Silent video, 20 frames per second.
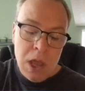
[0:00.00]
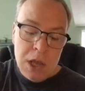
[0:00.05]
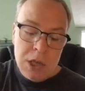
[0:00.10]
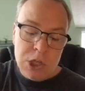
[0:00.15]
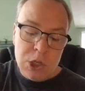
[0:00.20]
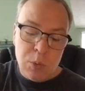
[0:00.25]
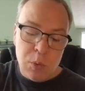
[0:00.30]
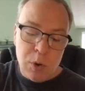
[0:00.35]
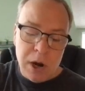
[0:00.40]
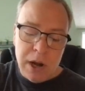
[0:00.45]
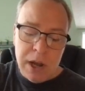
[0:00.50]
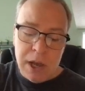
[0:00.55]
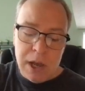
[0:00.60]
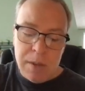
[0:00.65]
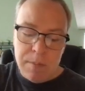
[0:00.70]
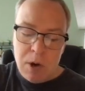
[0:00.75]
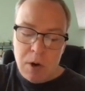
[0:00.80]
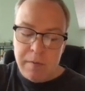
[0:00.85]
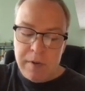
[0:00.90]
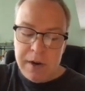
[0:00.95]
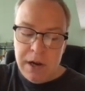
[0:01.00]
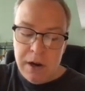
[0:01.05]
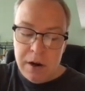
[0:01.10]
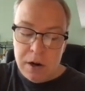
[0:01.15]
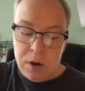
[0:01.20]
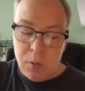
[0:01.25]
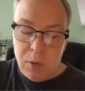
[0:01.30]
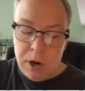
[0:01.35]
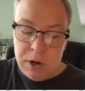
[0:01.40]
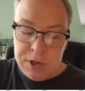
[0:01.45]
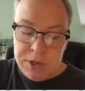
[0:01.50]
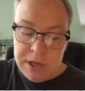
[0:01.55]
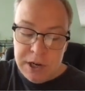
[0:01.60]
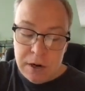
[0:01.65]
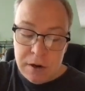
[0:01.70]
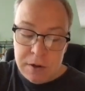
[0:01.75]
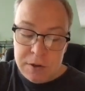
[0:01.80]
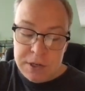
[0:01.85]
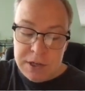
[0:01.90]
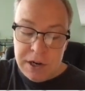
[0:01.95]
So we're going to come over here to where
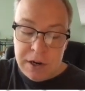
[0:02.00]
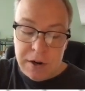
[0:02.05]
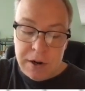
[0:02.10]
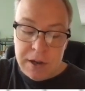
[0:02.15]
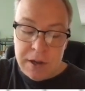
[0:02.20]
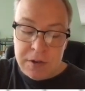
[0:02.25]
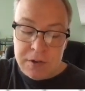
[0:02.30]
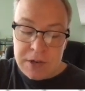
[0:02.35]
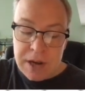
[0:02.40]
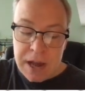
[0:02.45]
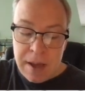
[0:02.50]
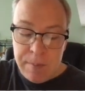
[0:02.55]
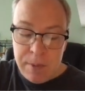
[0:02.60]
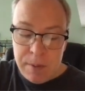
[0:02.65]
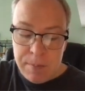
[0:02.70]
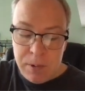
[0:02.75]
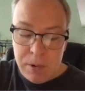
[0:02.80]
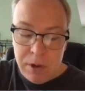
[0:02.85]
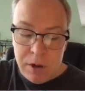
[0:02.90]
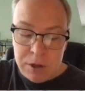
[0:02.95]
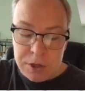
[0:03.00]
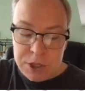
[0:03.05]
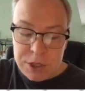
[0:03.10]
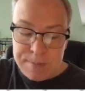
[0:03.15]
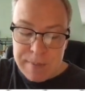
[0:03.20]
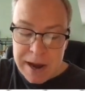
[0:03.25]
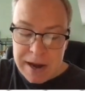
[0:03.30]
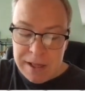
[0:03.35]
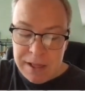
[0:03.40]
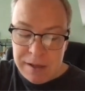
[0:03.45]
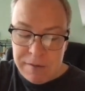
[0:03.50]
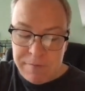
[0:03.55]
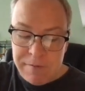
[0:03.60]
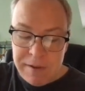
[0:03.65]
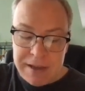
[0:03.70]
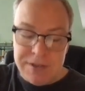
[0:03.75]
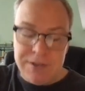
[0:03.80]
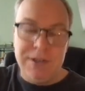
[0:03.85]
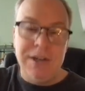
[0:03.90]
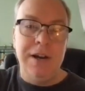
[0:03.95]
0, 0 is, and I'm going to put a little smiley
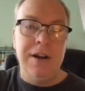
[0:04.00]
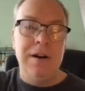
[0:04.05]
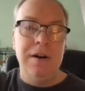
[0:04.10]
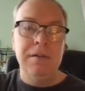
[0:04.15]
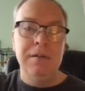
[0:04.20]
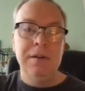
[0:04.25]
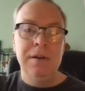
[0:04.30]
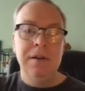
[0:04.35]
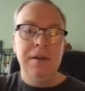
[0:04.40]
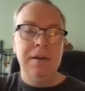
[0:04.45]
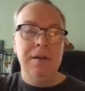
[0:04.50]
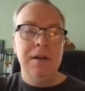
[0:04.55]
face here